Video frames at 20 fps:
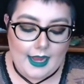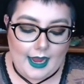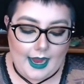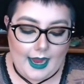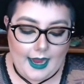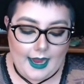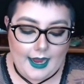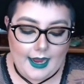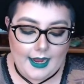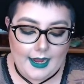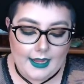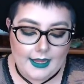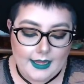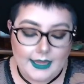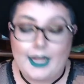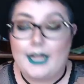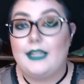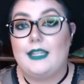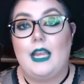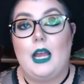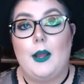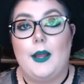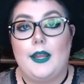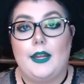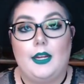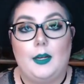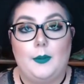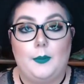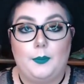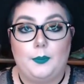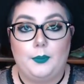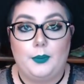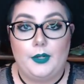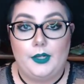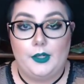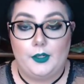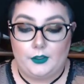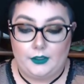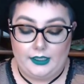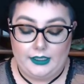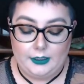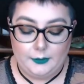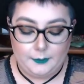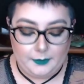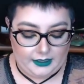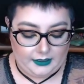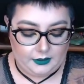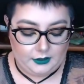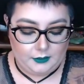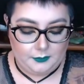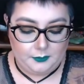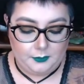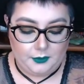and that's how I ended up pre-ordering the bundle